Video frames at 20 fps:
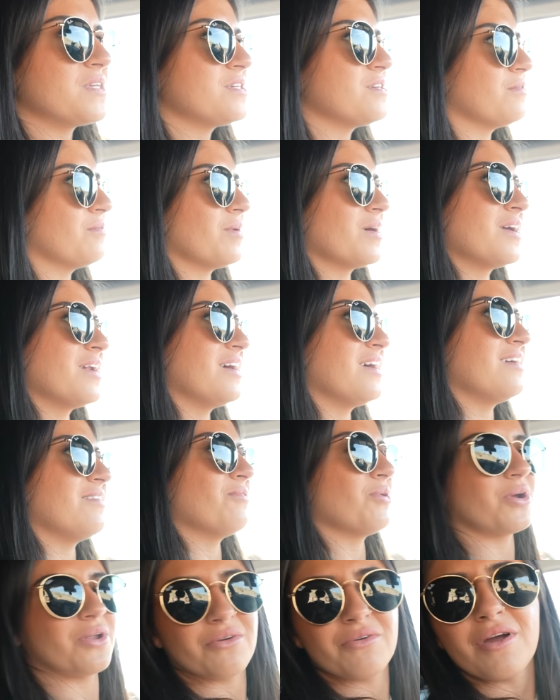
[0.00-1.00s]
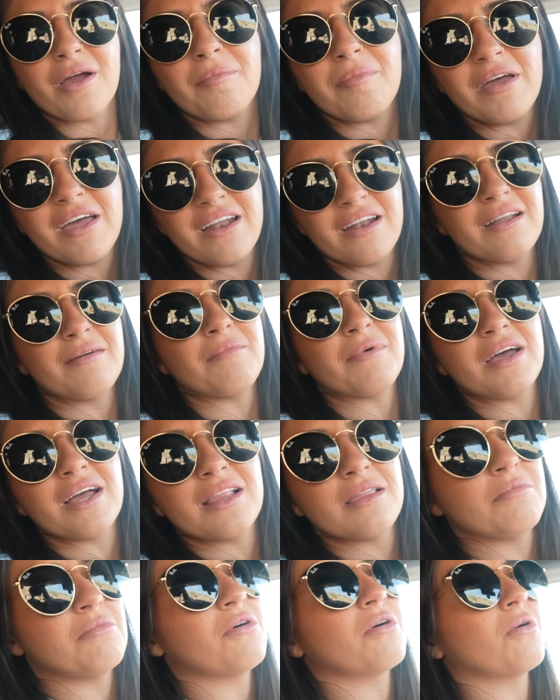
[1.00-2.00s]
So we're gonna we're gonna rip it. I'm gonna
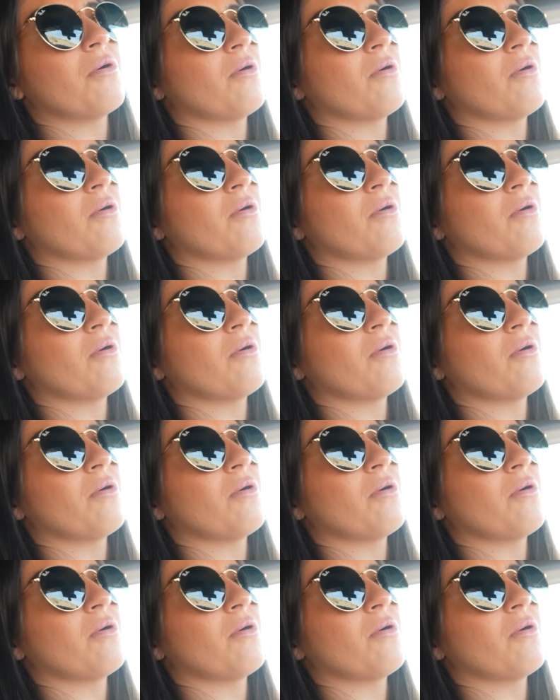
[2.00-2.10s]
hit the bowl